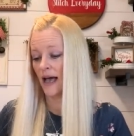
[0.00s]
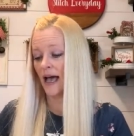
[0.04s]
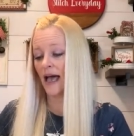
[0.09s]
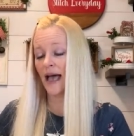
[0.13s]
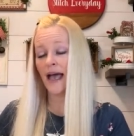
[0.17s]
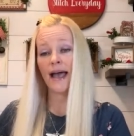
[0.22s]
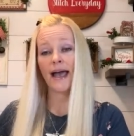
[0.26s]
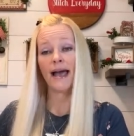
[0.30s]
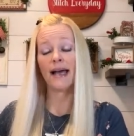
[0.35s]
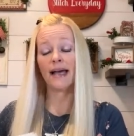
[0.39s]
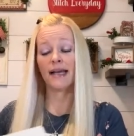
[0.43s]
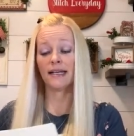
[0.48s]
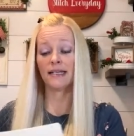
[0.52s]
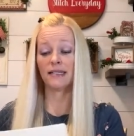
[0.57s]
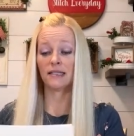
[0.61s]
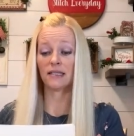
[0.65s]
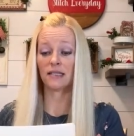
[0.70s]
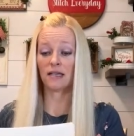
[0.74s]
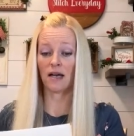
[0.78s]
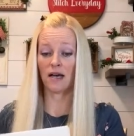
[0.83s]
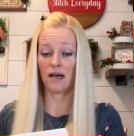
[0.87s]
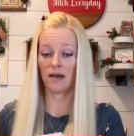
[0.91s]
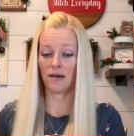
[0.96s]
And
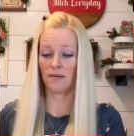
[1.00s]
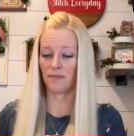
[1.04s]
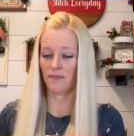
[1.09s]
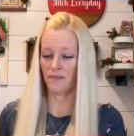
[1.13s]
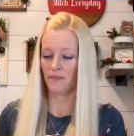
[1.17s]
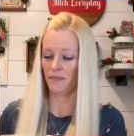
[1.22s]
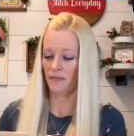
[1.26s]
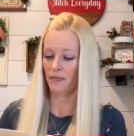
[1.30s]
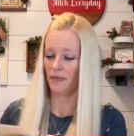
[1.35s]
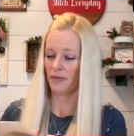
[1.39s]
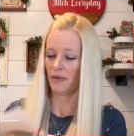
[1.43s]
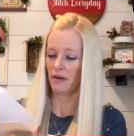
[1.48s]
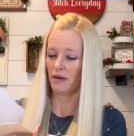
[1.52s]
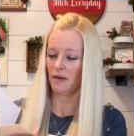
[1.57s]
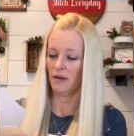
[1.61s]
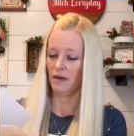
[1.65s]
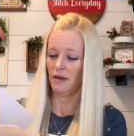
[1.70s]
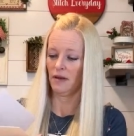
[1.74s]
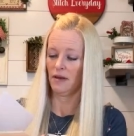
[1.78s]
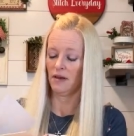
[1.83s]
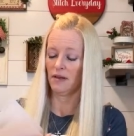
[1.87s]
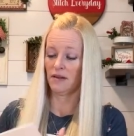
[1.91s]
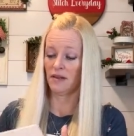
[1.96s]
um,
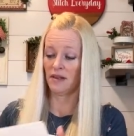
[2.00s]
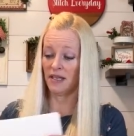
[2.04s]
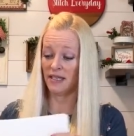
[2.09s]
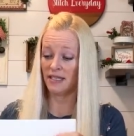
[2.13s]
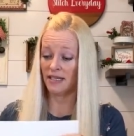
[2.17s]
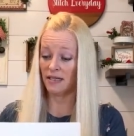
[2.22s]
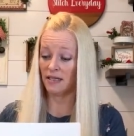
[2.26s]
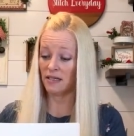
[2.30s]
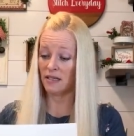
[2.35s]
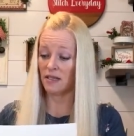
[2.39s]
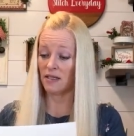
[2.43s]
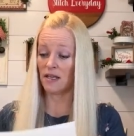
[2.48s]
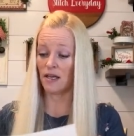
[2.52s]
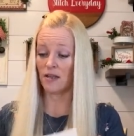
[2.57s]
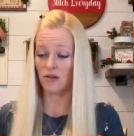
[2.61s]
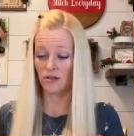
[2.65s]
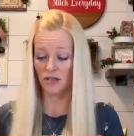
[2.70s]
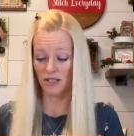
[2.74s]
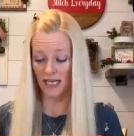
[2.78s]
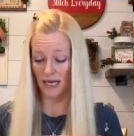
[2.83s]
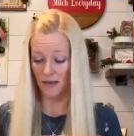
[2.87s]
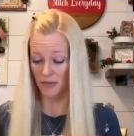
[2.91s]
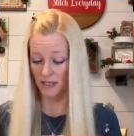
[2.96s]
this is another
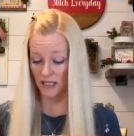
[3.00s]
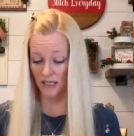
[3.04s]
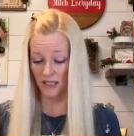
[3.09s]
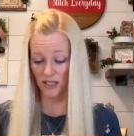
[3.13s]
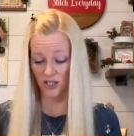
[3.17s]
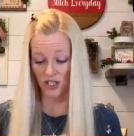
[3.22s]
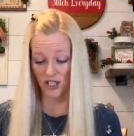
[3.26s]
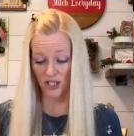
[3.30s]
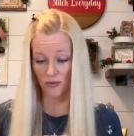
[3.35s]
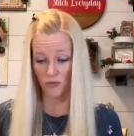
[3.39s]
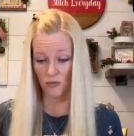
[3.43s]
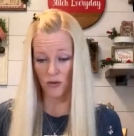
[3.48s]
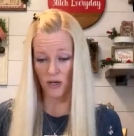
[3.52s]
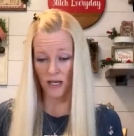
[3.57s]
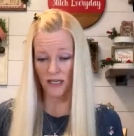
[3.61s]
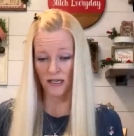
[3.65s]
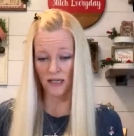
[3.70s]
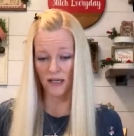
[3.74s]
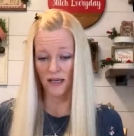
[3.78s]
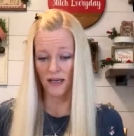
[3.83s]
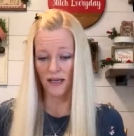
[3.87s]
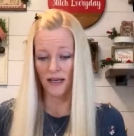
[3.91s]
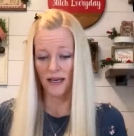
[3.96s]
Sabbath stitching
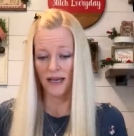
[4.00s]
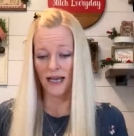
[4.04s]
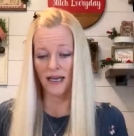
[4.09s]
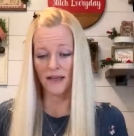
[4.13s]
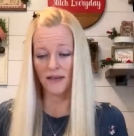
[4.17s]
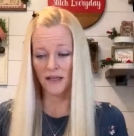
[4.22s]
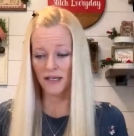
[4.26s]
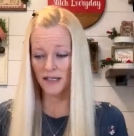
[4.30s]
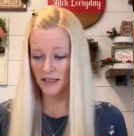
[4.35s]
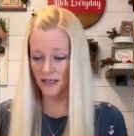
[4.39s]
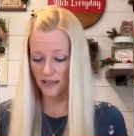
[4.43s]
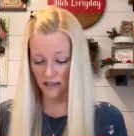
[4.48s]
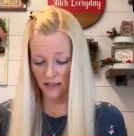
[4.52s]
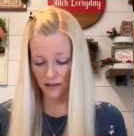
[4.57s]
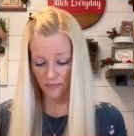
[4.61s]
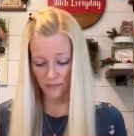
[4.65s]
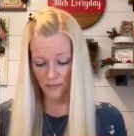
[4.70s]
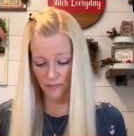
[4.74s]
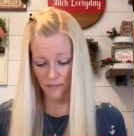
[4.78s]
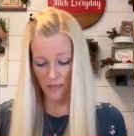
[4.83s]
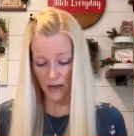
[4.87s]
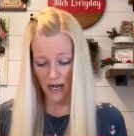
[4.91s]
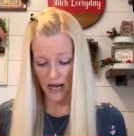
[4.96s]
one, and this is
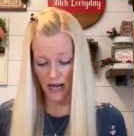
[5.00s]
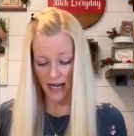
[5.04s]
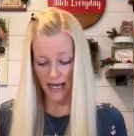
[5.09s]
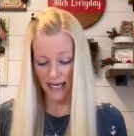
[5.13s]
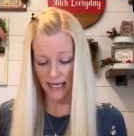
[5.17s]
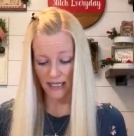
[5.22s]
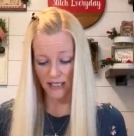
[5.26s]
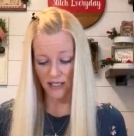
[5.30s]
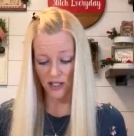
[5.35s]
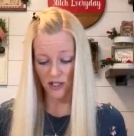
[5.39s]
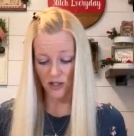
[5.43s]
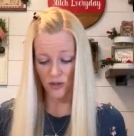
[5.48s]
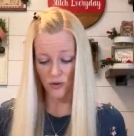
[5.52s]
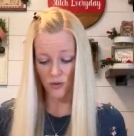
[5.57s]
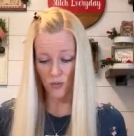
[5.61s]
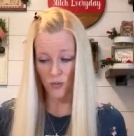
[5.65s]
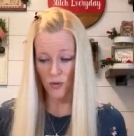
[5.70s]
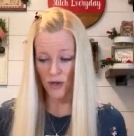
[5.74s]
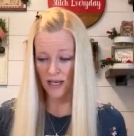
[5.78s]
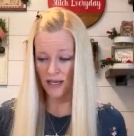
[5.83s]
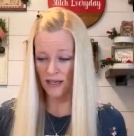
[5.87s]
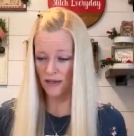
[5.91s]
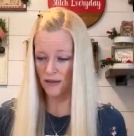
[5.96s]
by
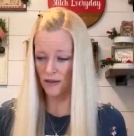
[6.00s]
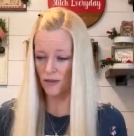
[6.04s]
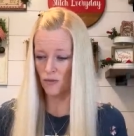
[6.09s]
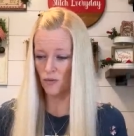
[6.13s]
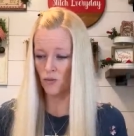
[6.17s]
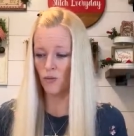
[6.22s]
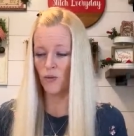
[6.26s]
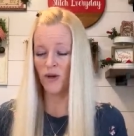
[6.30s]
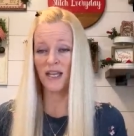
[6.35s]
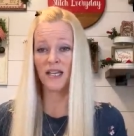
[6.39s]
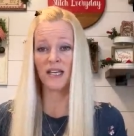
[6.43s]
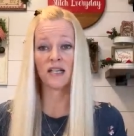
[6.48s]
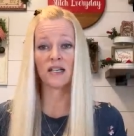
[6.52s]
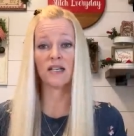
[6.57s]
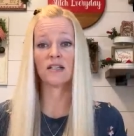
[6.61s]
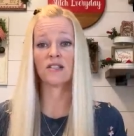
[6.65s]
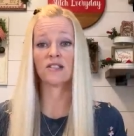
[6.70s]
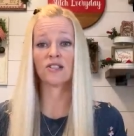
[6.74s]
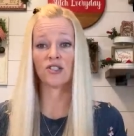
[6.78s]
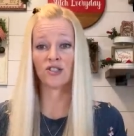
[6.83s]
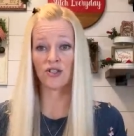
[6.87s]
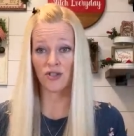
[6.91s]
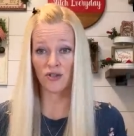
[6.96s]
Sweet Wing
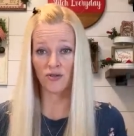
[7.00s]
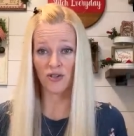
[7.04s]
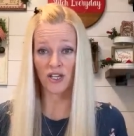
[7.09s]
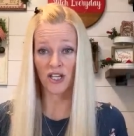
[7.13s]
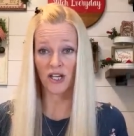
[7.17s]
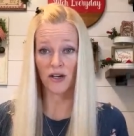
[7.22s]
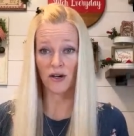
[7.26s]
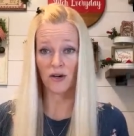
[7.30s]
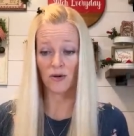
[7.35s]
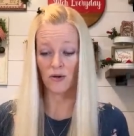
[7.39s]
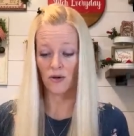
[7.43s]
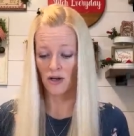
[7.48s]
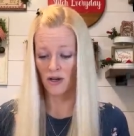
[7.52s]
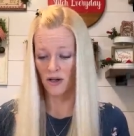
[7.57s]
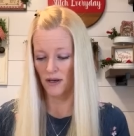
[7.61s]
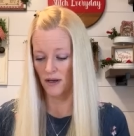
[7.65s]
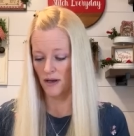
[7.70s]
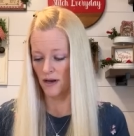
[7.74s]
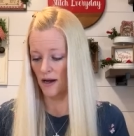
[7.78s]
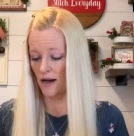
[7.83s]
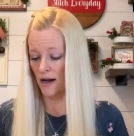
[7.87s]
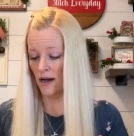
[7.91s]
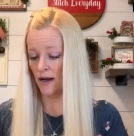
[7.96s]
Studio.
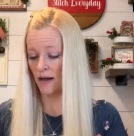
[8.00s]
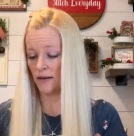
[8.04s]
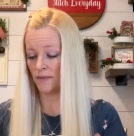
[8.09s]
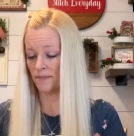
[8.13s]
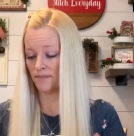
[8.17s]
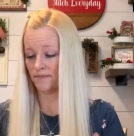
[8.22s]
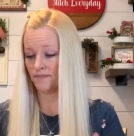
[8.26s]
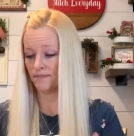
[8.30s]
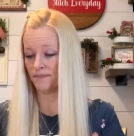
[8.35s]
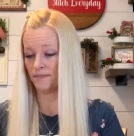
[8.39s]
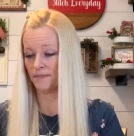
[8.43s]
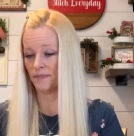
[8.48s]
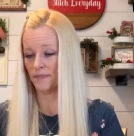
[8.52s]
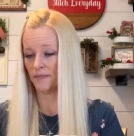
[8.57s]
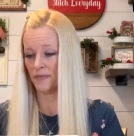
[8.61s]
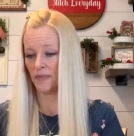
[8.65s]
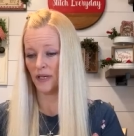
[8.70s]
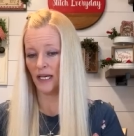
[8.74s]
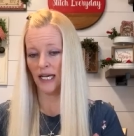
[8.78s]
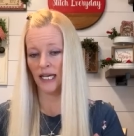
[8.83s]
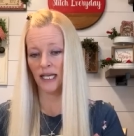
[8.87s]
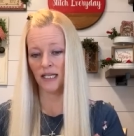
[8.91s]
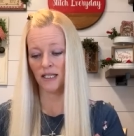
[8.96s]
Um,
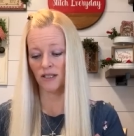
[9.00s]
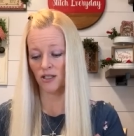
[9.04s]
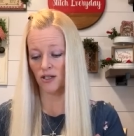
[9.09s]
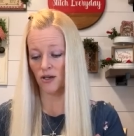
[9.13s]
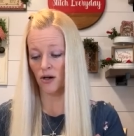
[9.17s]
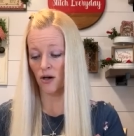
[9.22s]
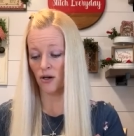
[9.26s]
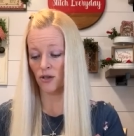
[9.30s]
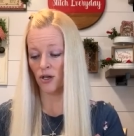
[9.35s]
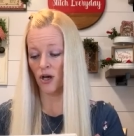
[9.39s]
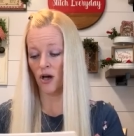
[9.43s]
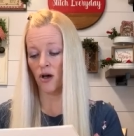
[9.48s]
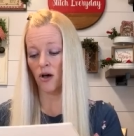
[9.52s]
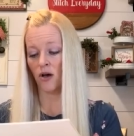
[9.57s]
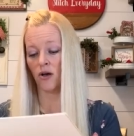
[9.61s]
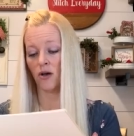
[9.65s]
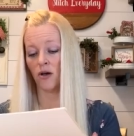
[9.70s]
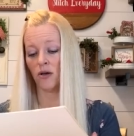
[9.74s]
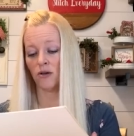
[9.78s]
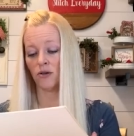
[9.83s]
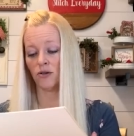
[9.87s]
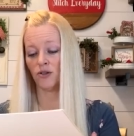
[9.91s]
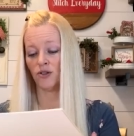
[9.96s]
and it's called
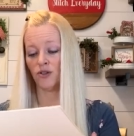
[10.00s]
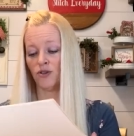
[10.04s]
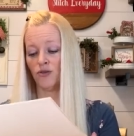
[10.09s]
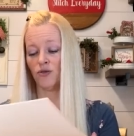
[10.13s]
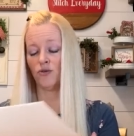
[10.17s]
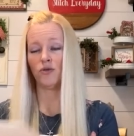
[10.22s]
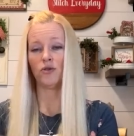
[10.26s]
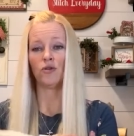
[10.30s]
All You